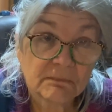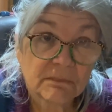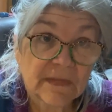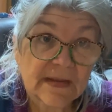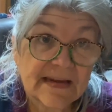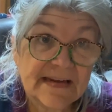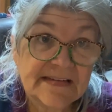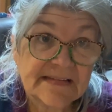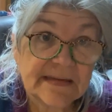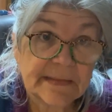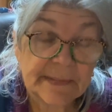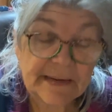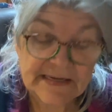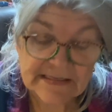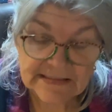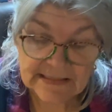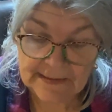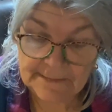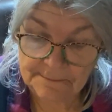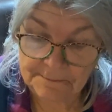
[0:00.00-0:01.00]
Easy
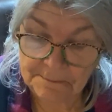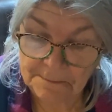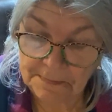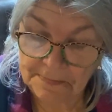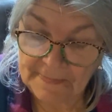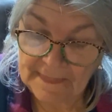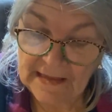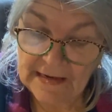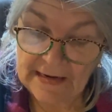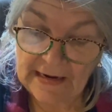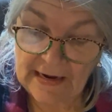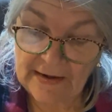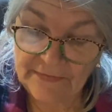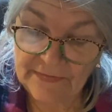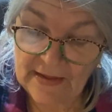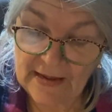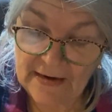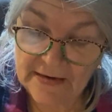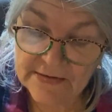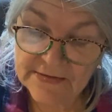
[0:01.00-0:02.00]
peasy. And
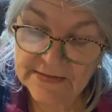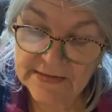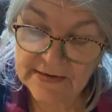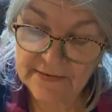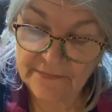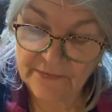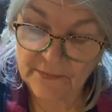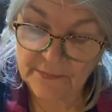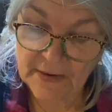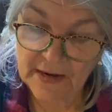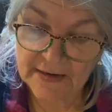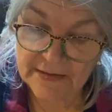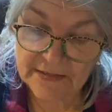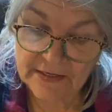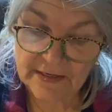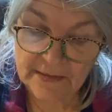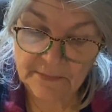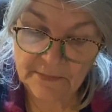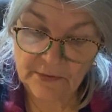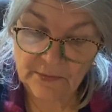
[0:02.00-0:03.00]
that is it for my
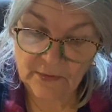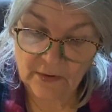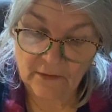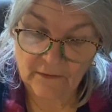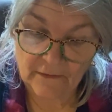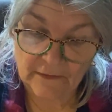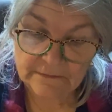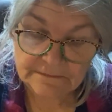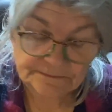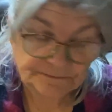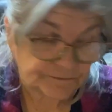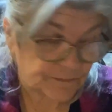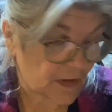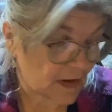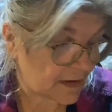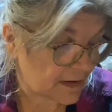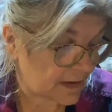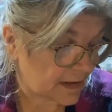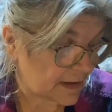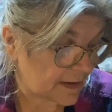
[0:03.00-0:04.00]
TEMU haul.
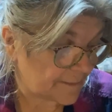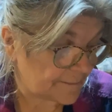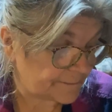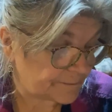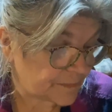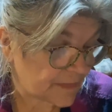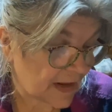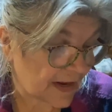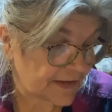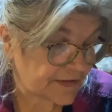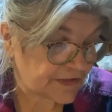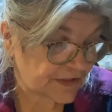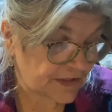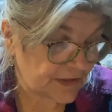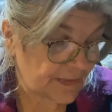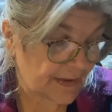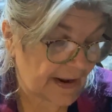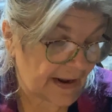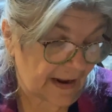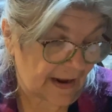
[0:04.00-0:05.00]
I do
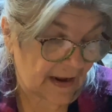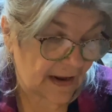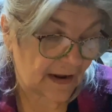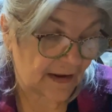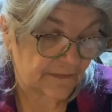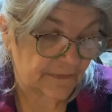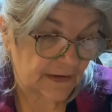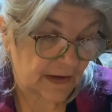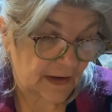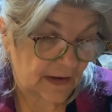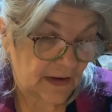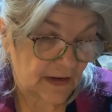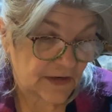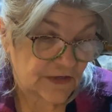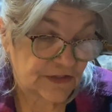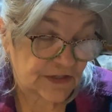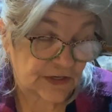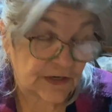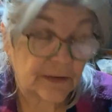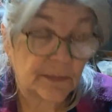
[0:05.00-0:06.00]
have
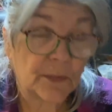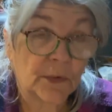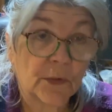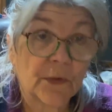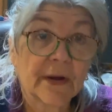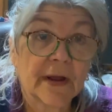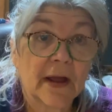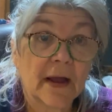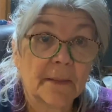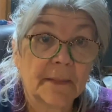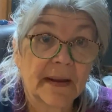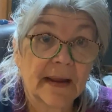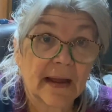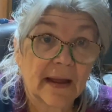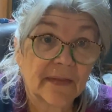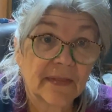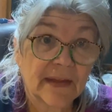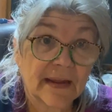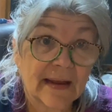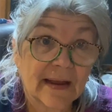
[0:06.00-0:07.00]
2 more coming, I
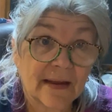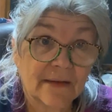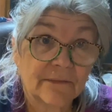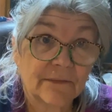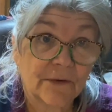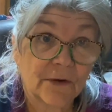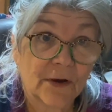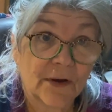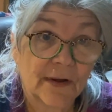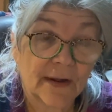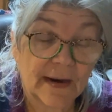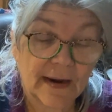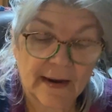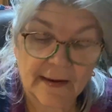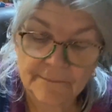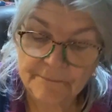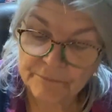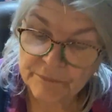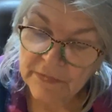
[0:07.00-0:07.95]
think on Friday.